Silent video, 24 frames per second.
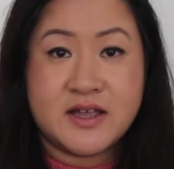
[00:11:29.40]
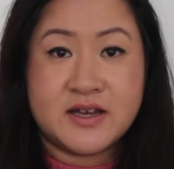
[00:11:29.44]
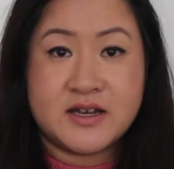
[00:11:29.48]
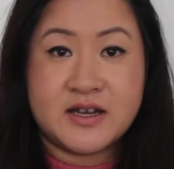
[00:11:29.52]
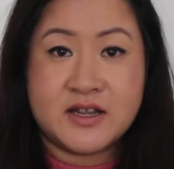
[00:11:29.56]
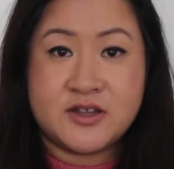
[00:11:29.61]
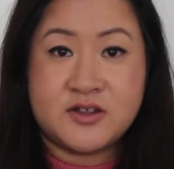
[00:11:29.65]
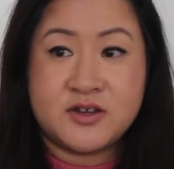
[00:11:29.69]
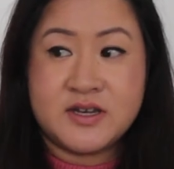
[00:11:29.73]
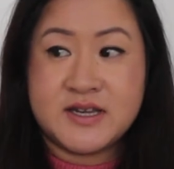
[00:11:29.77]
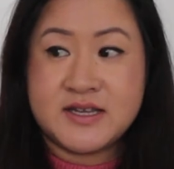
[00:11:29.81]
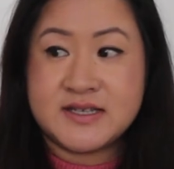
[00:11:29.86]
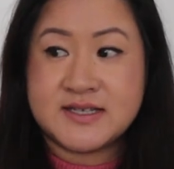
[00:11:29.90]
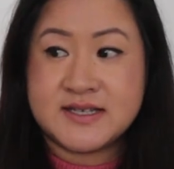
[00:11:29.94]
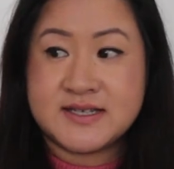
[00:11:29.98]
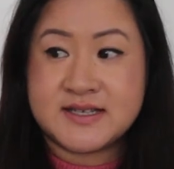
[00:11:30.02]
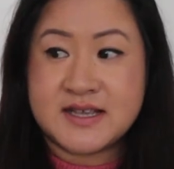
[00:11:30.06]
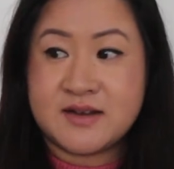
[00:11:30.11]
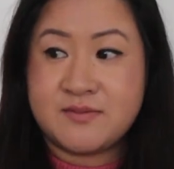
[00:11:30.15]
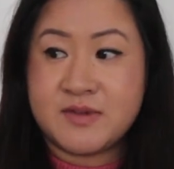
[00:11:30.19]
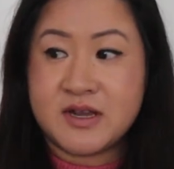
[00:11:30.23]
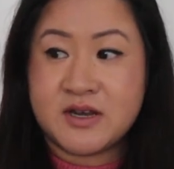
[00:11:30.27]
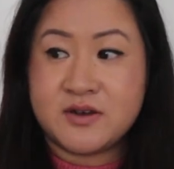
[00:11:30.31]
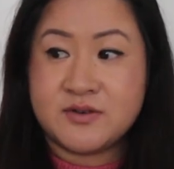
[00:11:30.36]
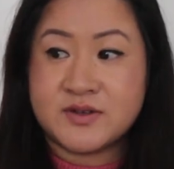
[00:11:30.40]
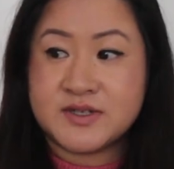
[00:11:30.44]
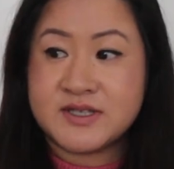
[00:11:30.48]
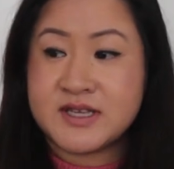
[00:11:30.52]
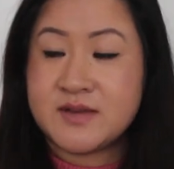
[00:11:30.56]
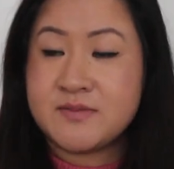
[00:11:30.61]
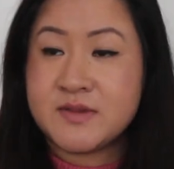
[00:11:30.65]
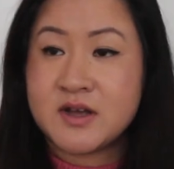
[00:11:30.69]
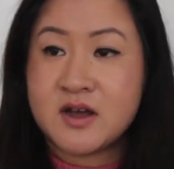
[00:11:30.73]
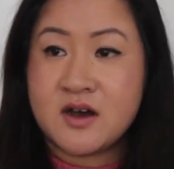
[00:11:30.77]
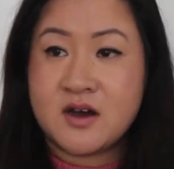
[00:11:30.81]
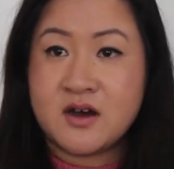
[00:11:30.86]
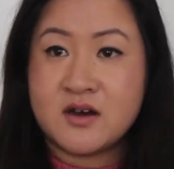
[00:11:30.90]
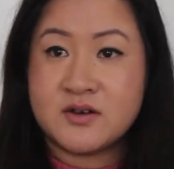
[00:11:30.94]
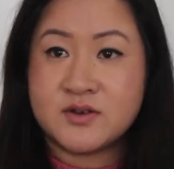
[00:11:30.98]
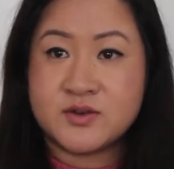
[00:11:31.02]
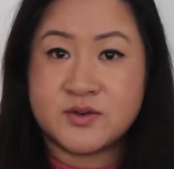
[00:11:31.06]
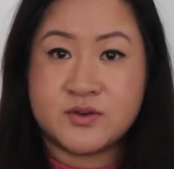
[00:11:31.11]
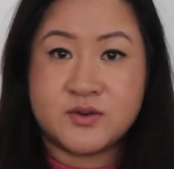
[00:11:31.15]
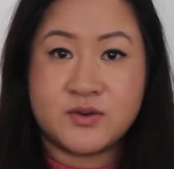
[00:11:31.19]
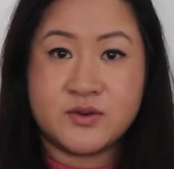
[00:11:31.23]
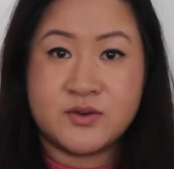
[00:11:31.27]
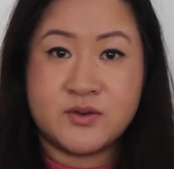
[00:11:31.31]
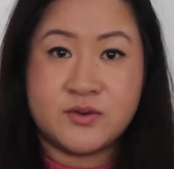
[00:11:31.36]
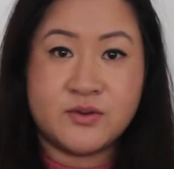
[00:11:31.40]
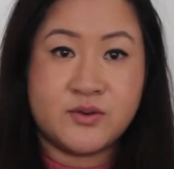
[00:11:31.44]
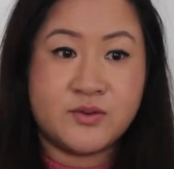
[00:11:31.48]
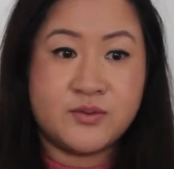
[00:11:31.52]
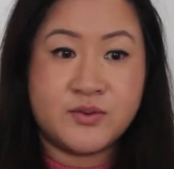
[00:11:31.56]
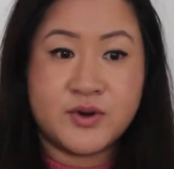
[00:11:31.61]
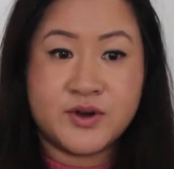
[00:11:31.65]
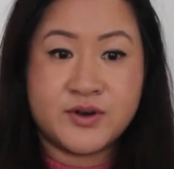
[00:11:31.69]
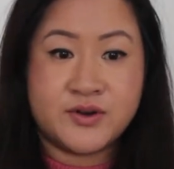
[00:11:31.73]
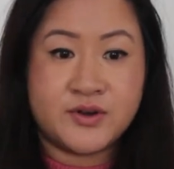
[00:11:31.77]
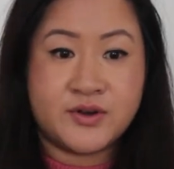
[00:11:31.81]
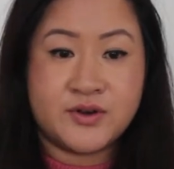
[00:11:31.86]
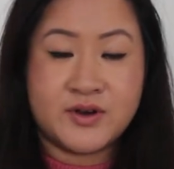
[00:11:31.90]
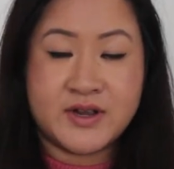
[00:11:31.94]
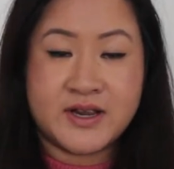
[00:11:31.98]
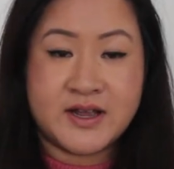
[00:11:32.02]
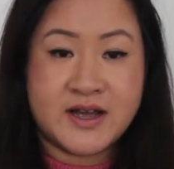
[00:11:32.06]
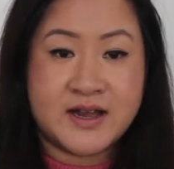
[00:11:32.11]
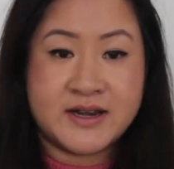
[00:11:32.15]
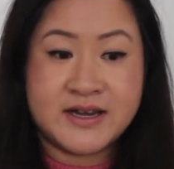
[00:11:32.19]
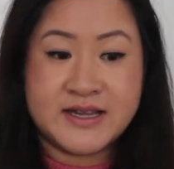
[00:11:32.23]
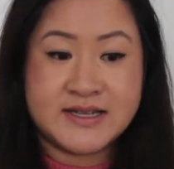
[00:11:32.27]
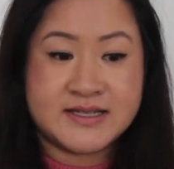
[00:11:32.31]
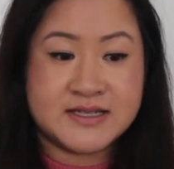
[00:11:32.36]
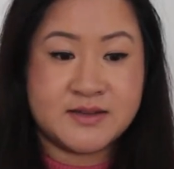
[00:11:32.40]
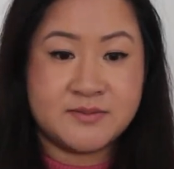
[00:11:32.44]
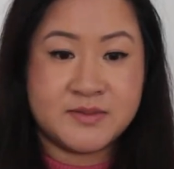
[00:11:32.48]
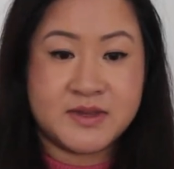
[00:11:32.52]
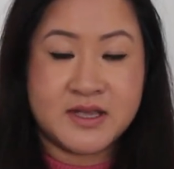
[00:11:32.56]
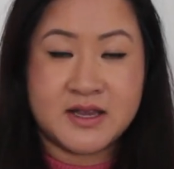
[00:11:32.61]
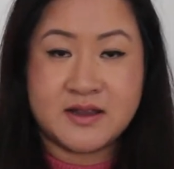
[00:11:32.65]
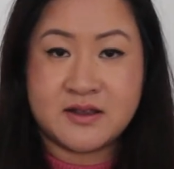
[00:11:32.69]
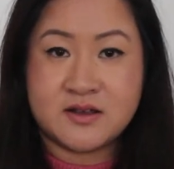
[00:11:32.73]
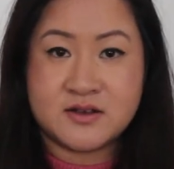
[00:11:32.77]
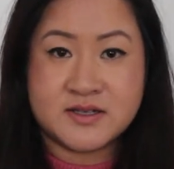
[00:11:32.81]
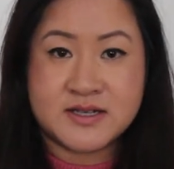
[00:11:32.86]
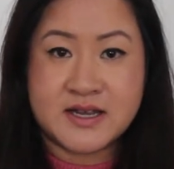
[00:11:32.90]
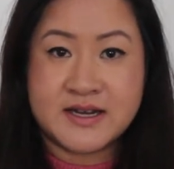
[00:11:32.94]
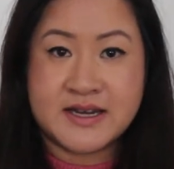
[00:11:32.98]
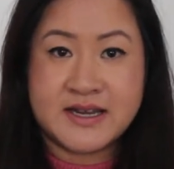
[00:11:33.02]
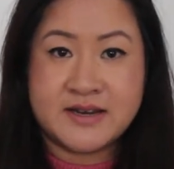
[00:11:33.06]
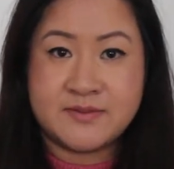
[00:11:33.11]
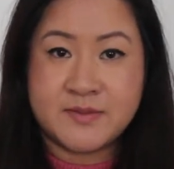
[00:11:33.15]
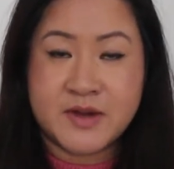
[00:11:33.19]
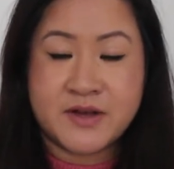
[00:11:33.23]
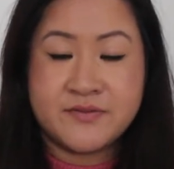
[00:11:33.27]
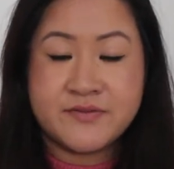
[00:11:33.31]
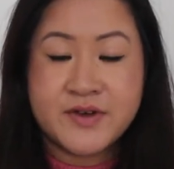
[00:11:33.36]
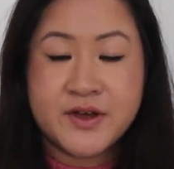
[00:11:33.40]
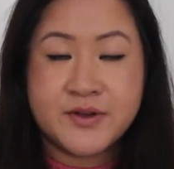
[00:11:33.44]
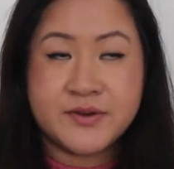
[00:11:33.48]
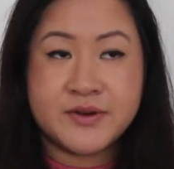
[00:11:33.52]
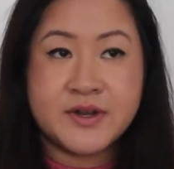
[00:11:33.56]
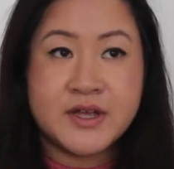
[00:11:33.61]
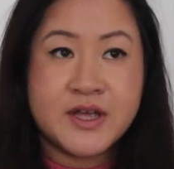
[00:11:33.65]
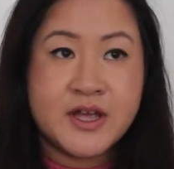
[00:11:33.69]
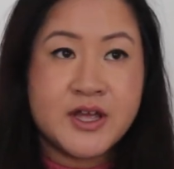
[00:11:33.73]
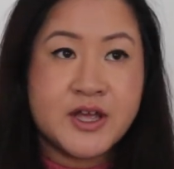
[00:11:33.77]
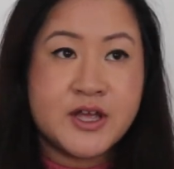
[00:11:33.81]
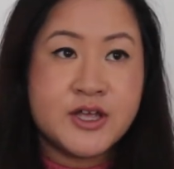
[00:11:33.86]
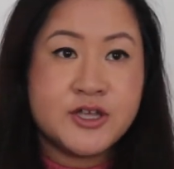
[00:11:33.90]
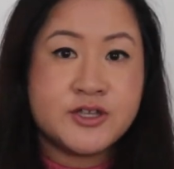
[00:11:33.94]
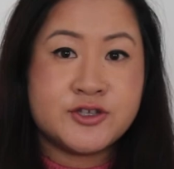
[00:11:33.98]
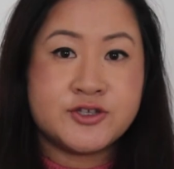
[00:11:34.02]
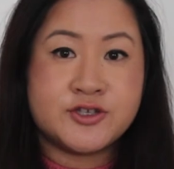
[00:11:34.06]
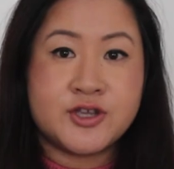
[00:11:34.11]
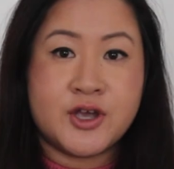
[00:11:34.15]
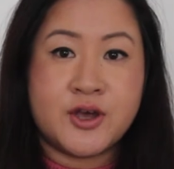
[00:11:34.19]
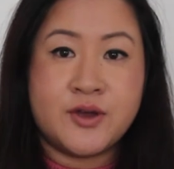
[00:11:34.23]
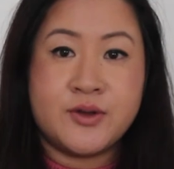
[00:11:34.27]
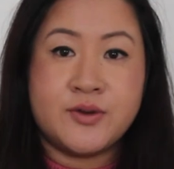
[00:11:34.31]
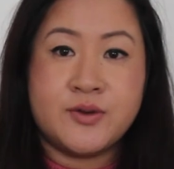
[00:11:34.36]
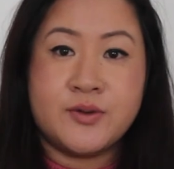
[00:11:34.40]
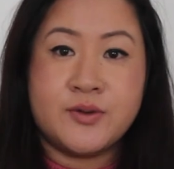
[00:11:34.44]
"You need to send me a new SIM card or whatnot. I need something because I need my phone." So